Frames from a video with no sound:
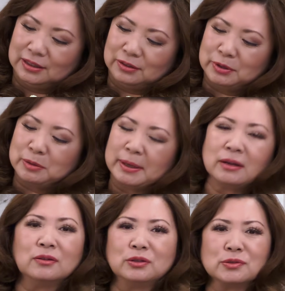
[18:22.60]
Read about
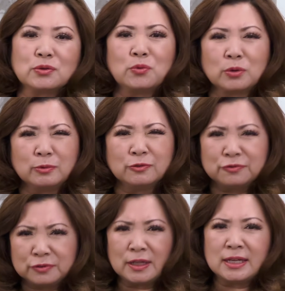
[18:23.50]
all those horrible
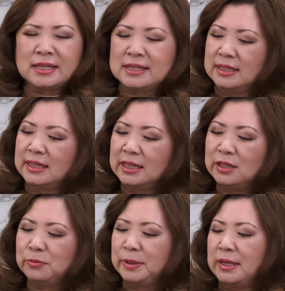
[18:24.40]
floods and heat
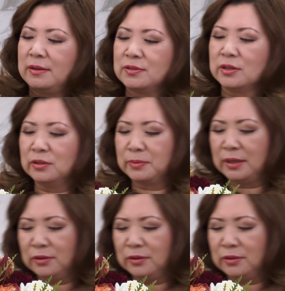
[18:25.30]
waves all around the